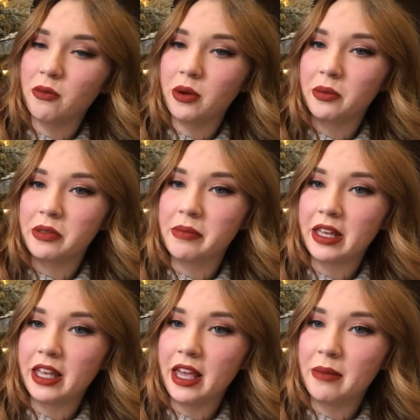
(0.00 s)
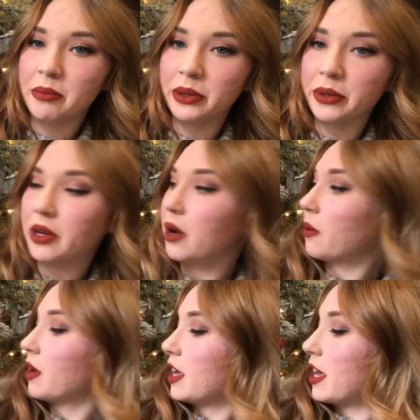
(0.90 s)
One with Mickey and
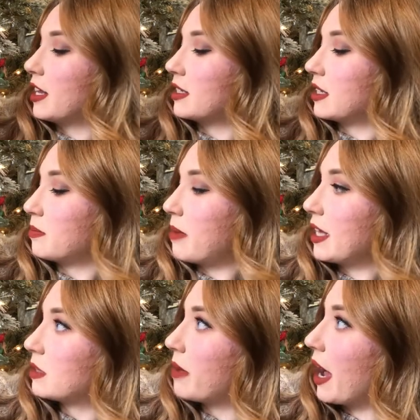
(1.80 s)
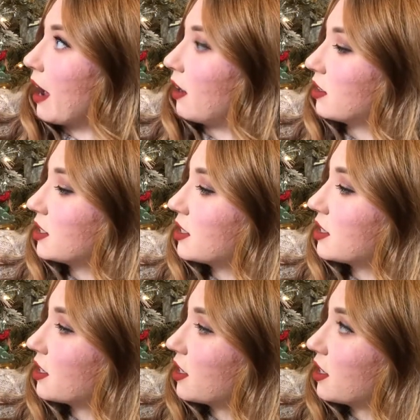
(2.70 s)
Pluto. This is Best Pals.
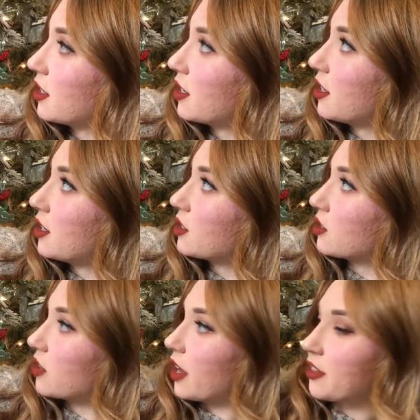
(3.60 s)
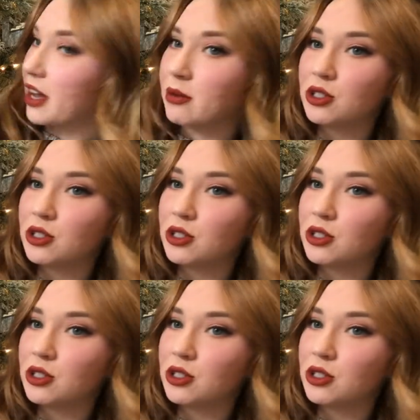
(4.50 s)
So I thought that was